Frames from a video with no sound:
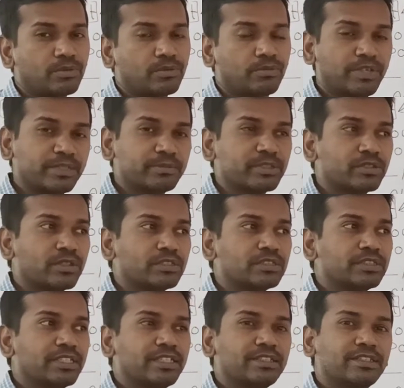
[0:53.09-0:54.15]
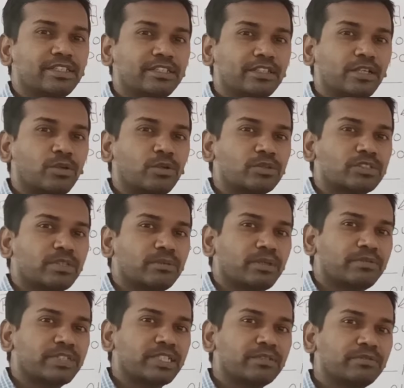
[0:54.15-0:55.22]
Why? Because there in the Lok Sabha
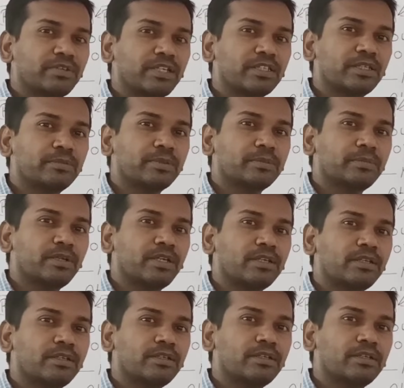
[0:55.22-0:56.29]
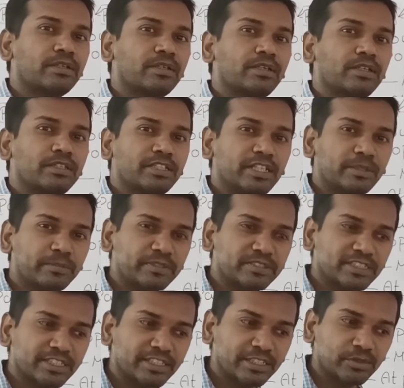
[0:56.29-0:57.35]
we can find the
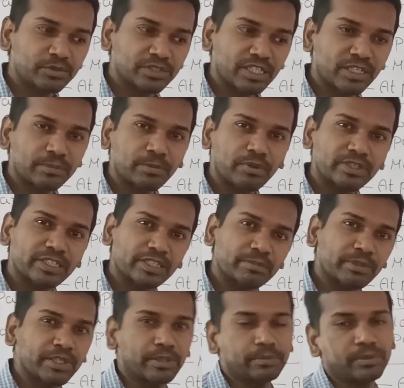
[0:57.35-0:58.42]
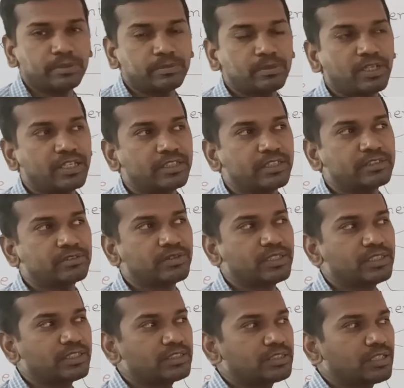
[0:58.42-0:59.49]
representatives are appointed by the people, and that's why
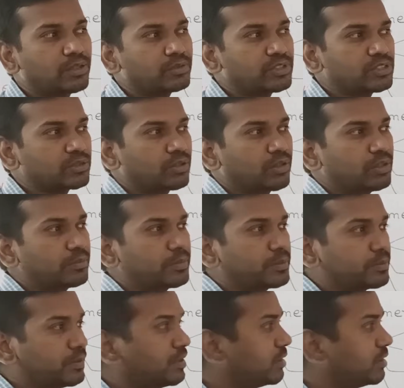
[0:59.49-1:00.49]
this house is called people